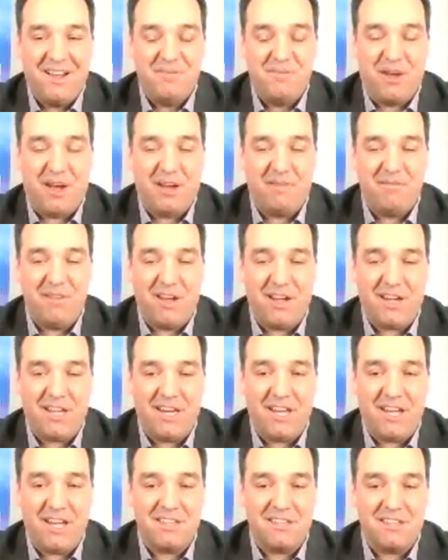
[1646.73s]
No, I'm not
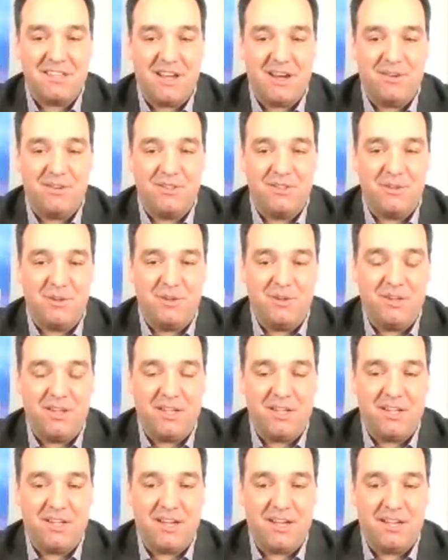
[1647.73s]
going to answer that one, Joel.
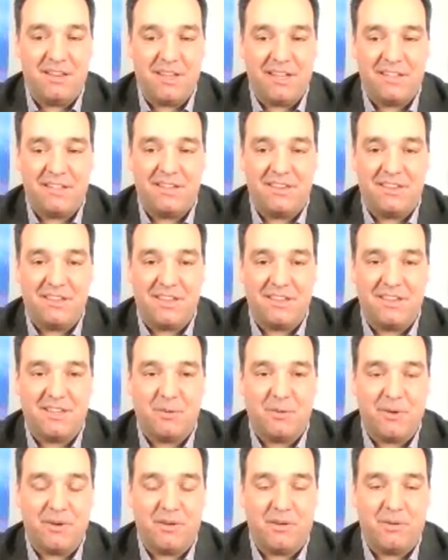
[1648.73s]
I like to think
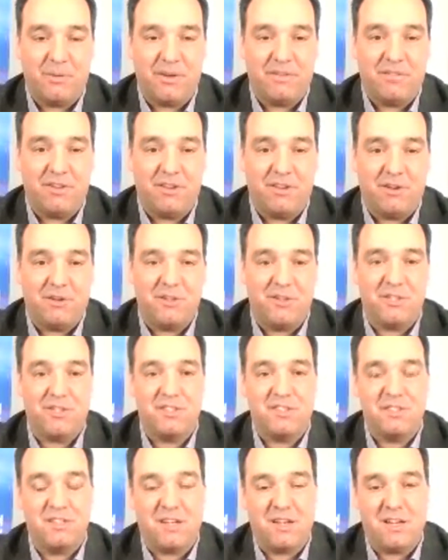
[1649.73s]
that we have the
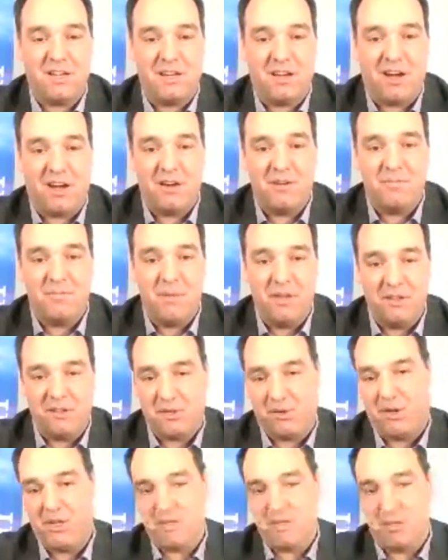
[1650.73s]
largest
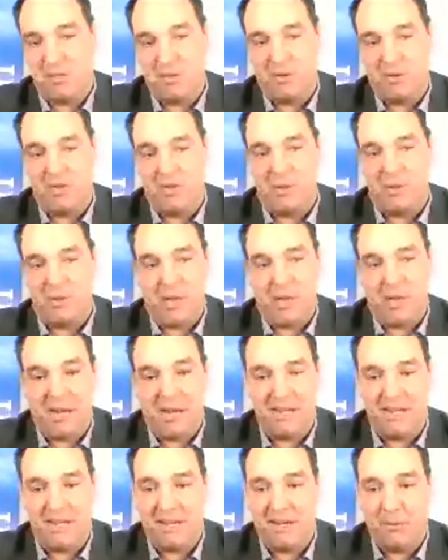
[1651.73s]
unmilitarized border on the
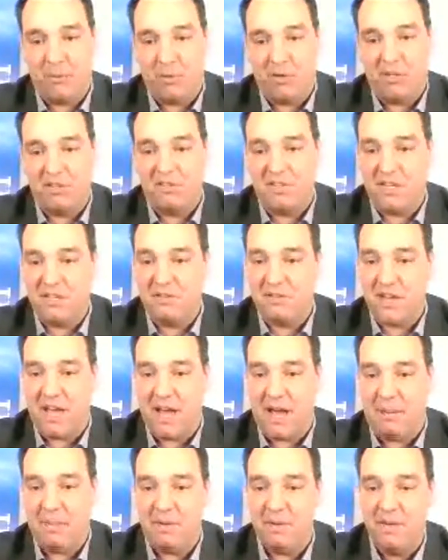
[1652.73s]
planet, and it will continue to
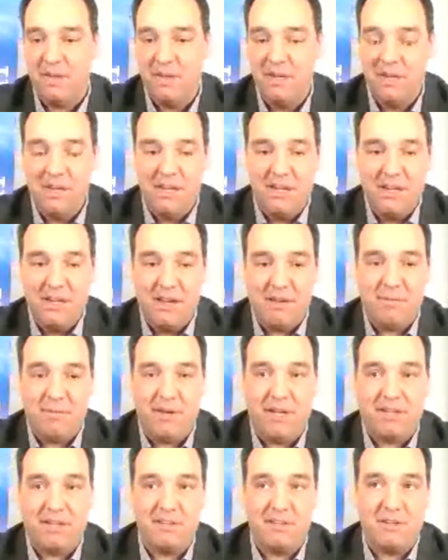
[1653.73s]
happen. If
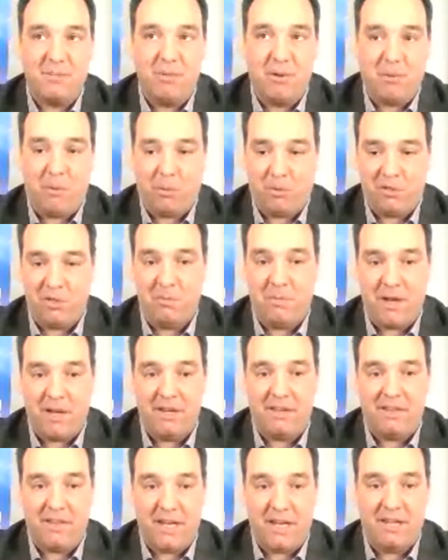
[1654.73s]
we get to the point where we're
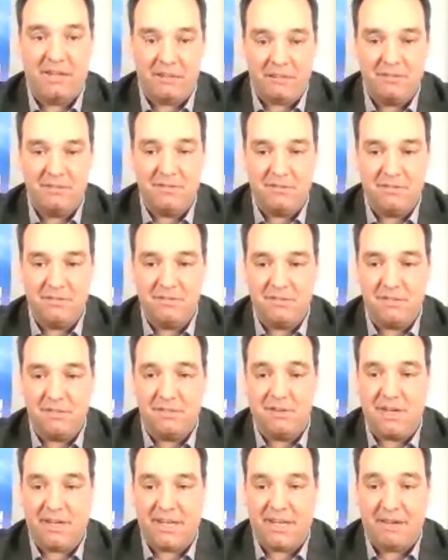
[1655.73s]
debating that,
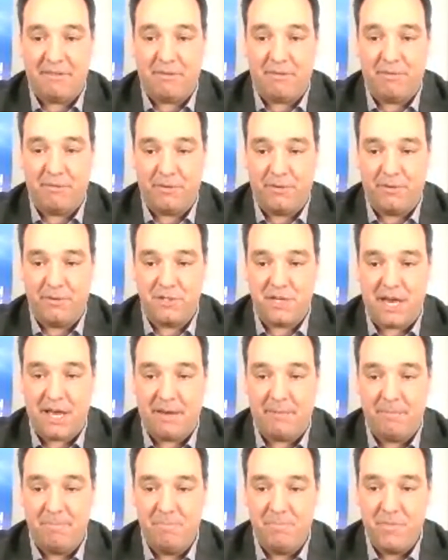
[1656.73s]
you and I can have a further
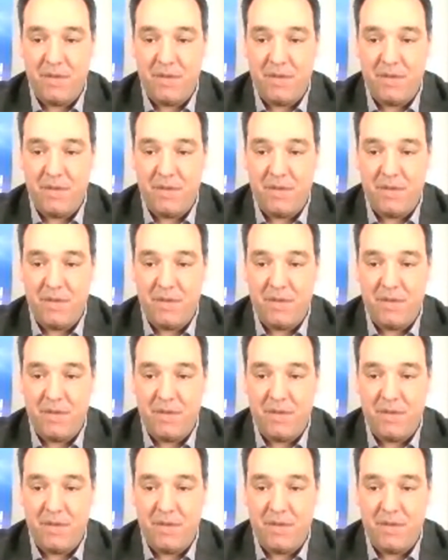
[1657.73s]
chat.